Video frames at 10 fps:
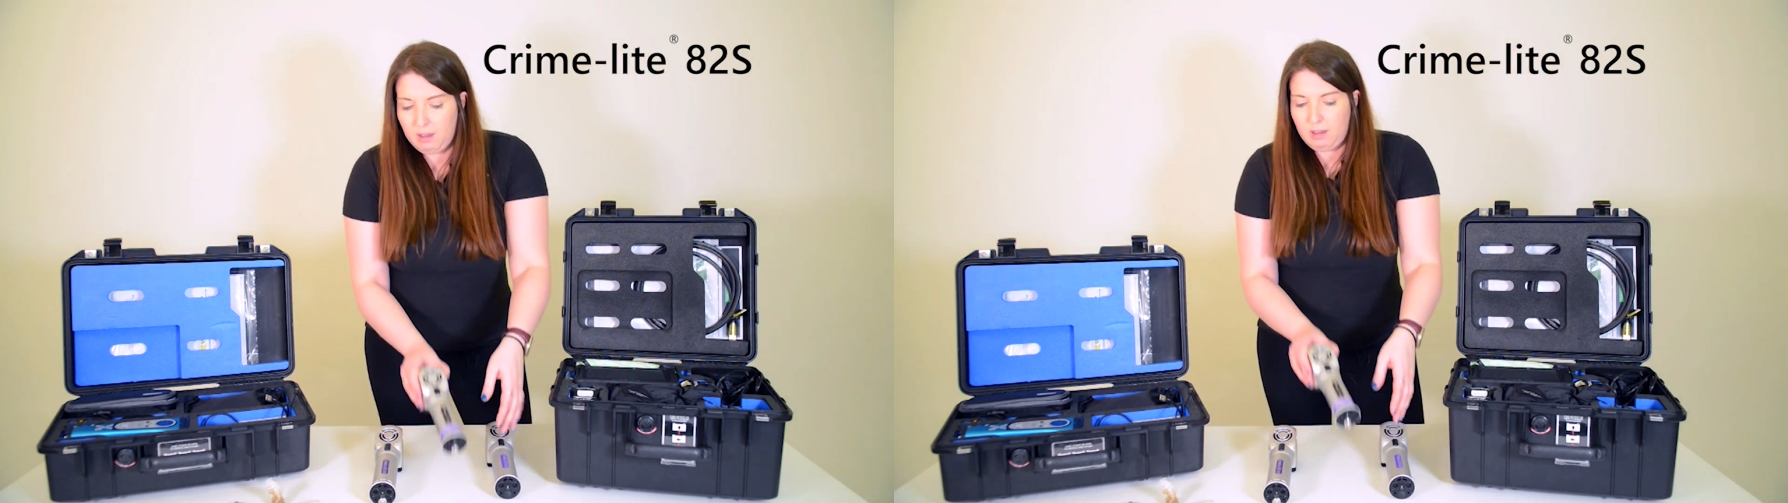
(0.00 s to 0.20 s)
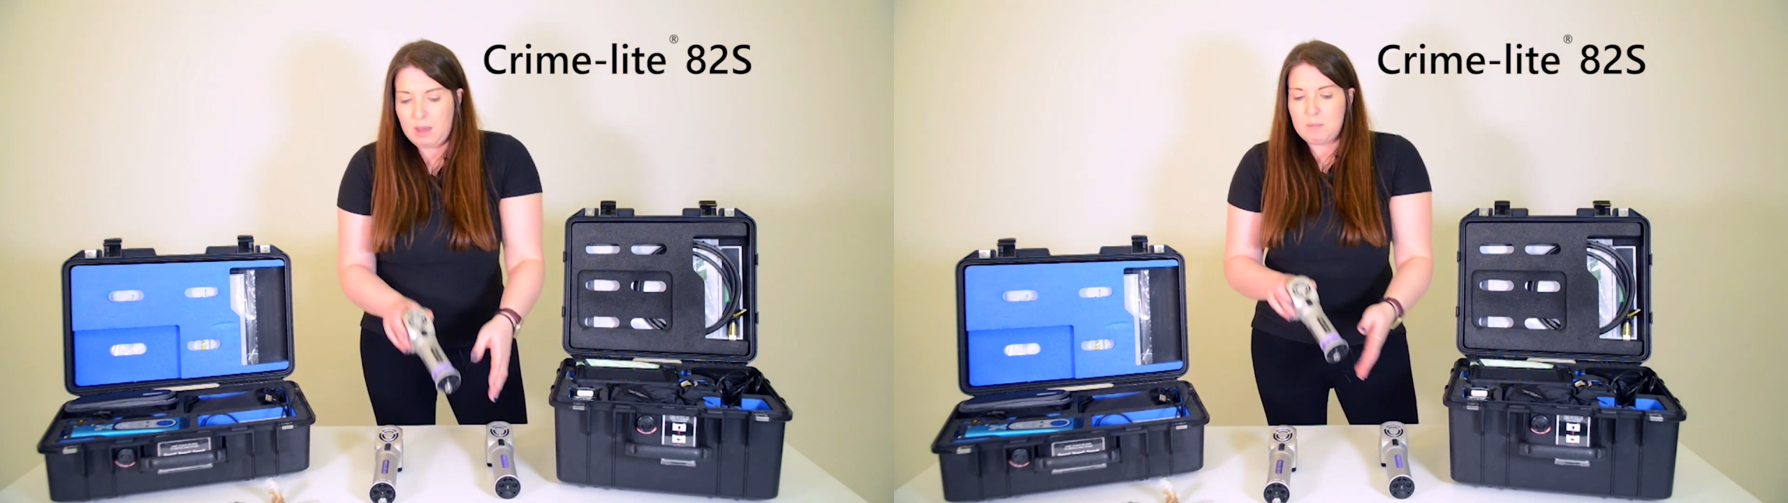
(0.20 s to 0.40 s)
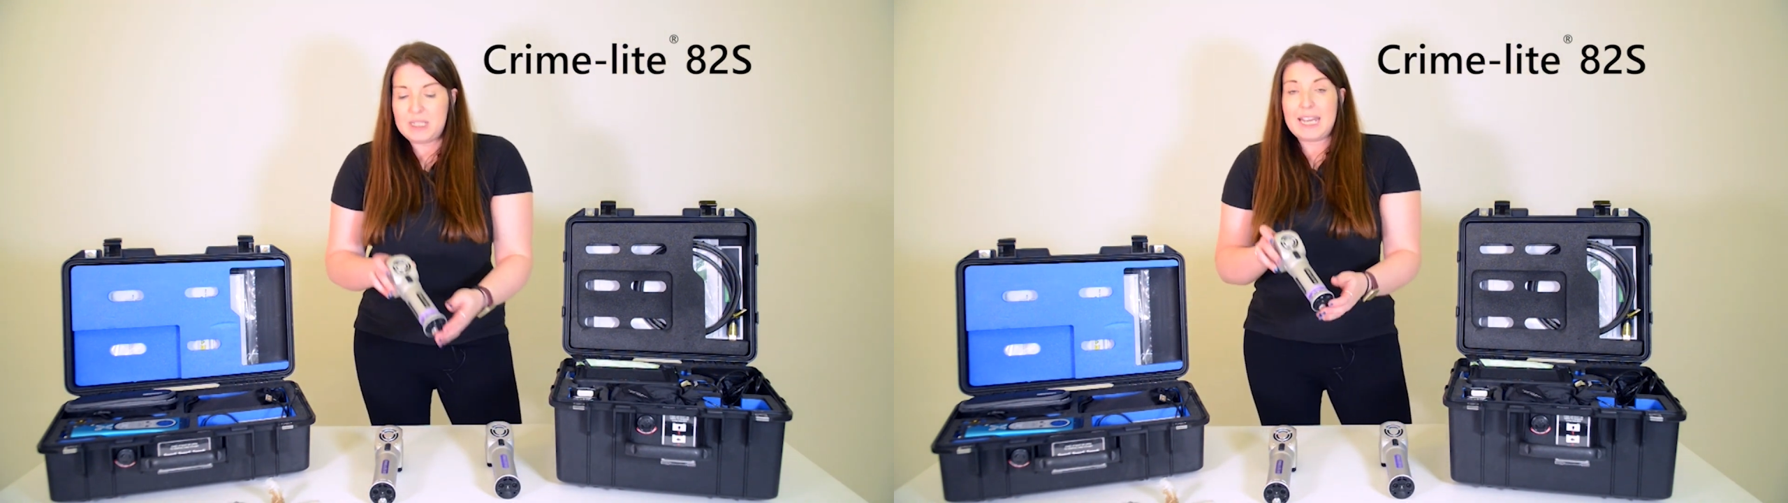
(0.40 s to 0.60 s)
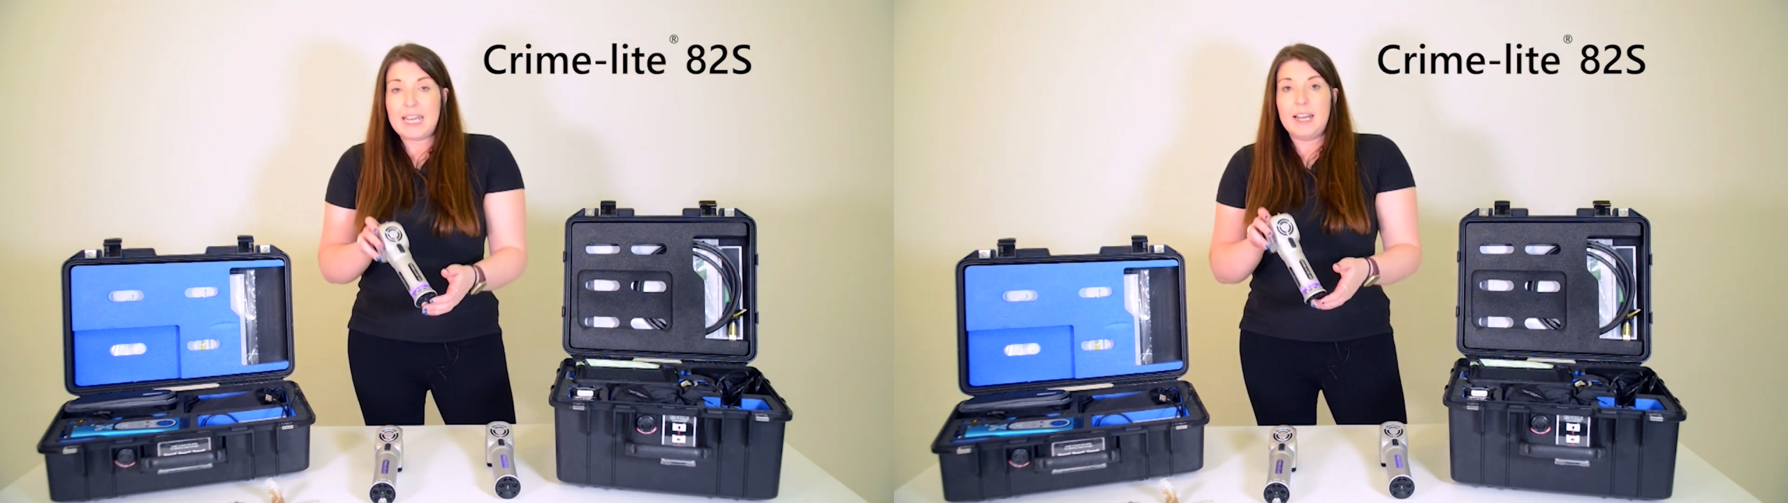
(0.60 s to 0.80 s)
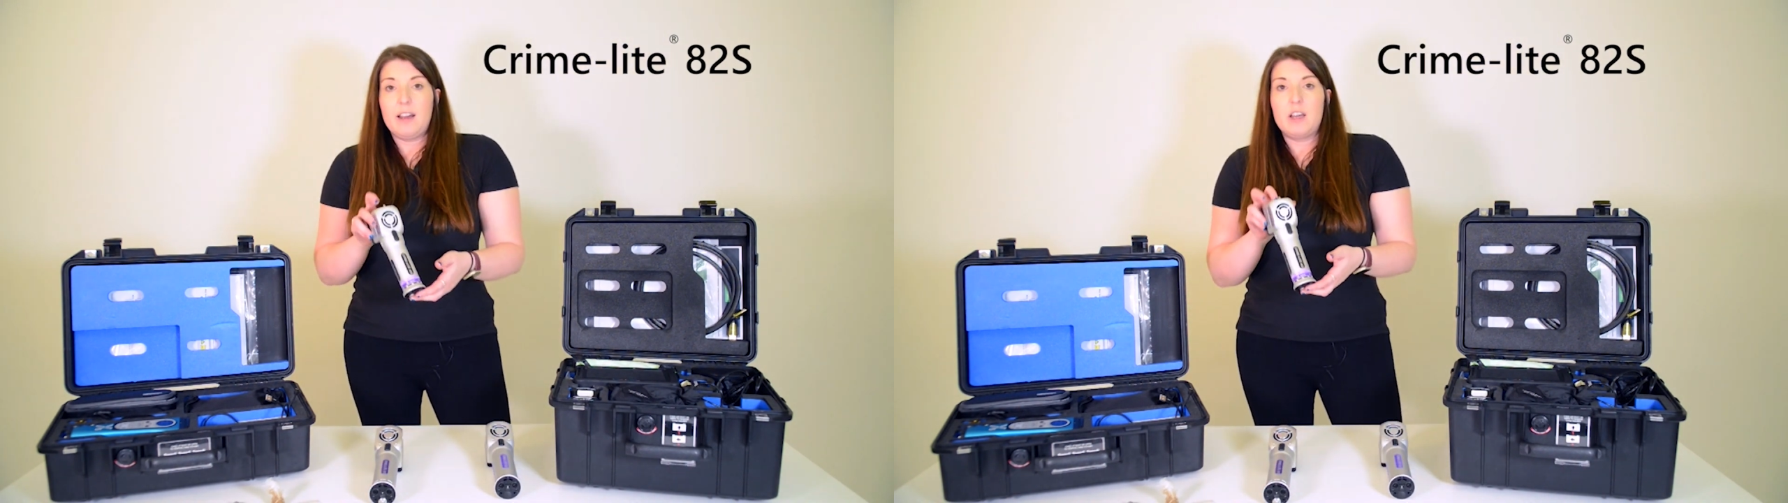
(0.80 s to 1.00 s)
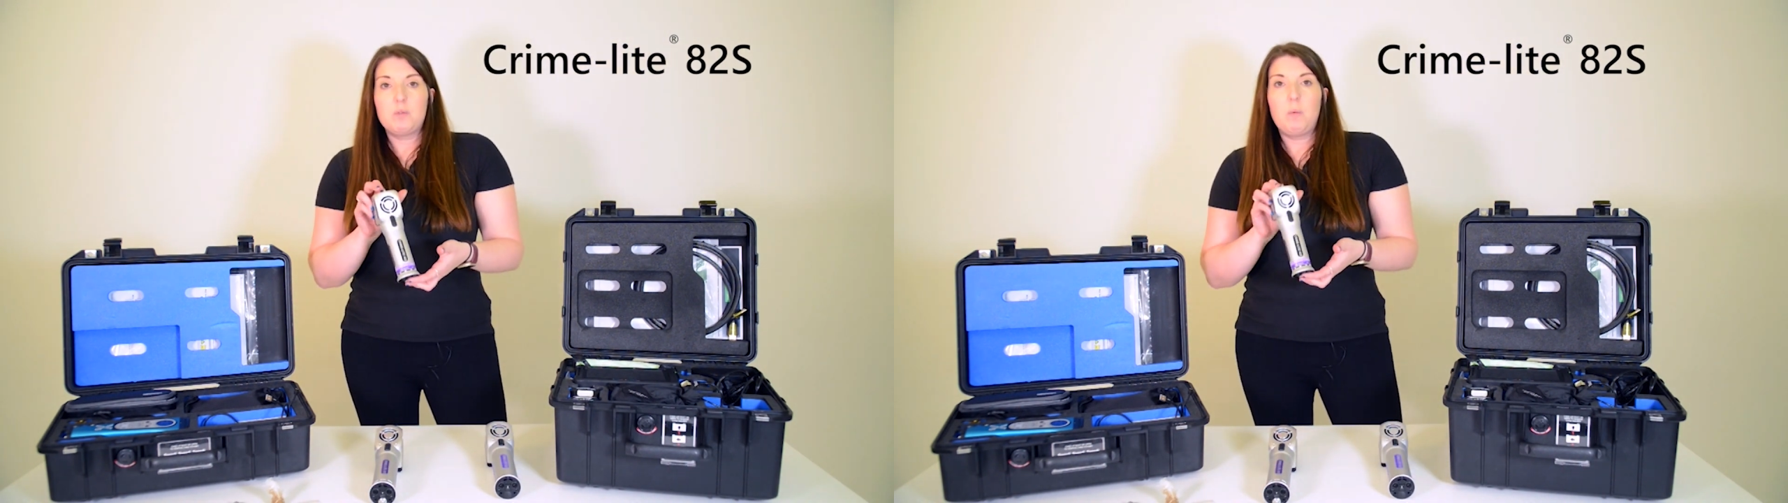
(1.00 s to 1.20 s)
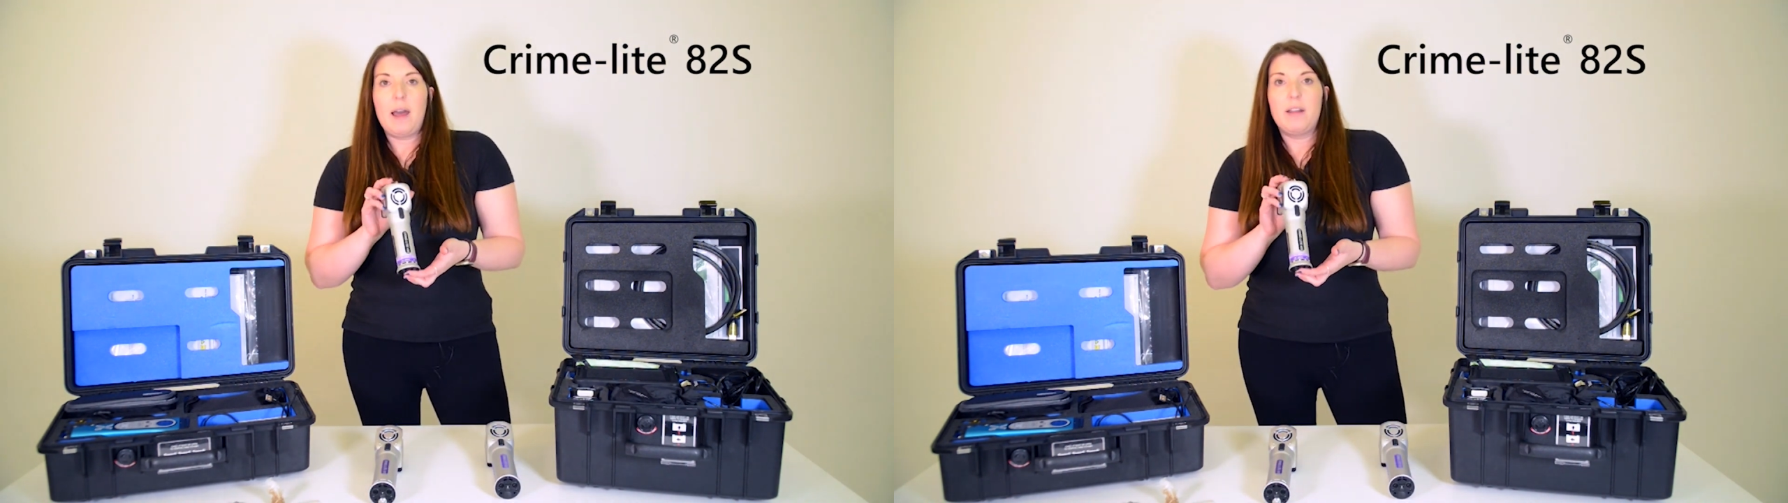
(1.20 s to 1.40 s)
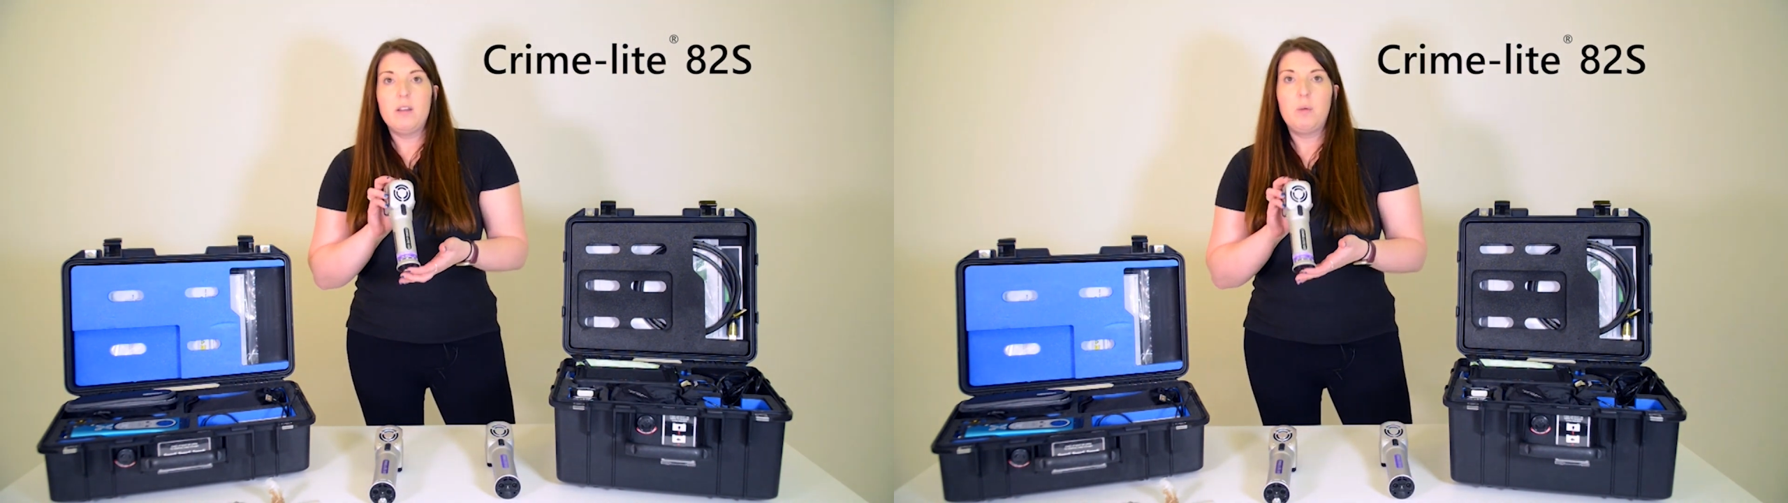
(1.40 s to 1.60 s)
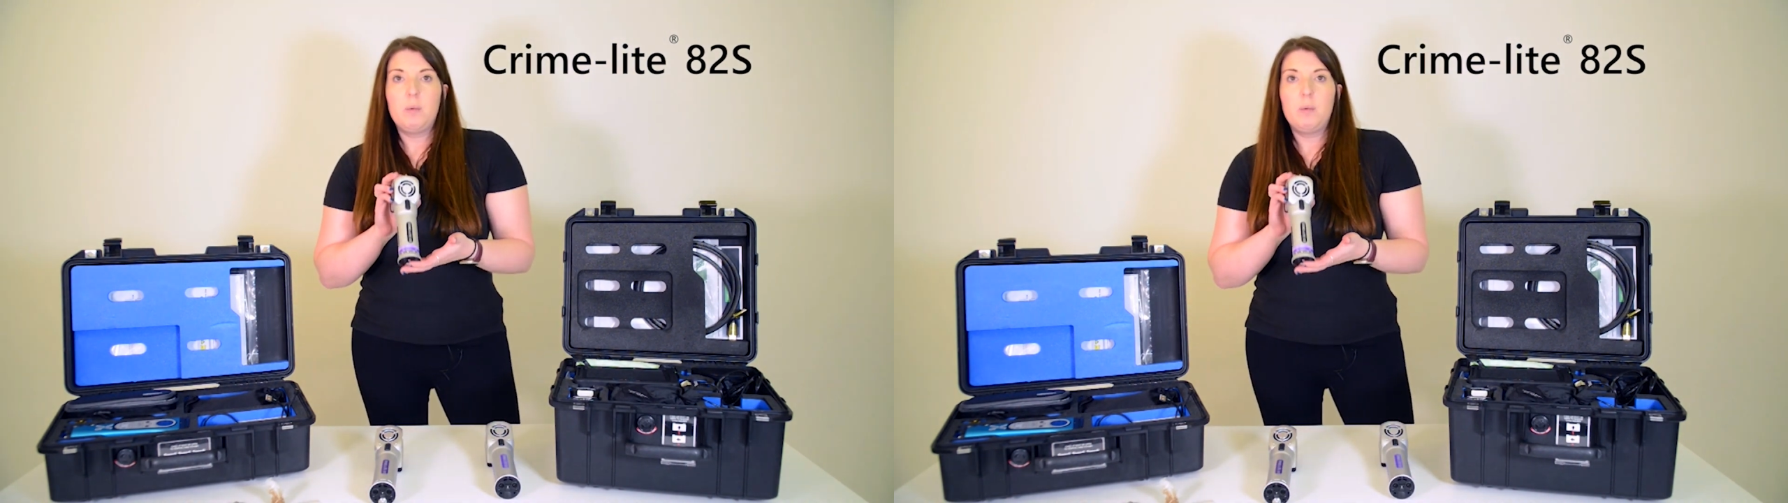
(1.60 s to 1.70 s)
In particular as well,